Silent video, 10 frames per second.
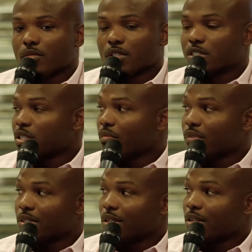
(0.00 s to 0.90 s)

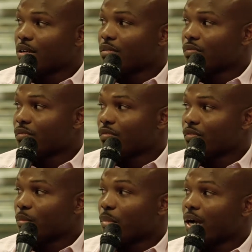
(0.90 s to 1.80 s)
discovered the love
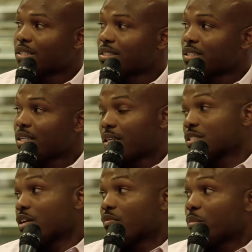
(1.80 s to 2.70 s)
for boxing and I
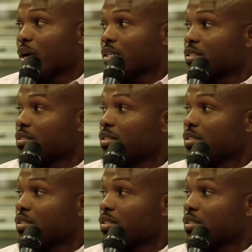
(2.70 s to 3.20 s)
discovered boxing.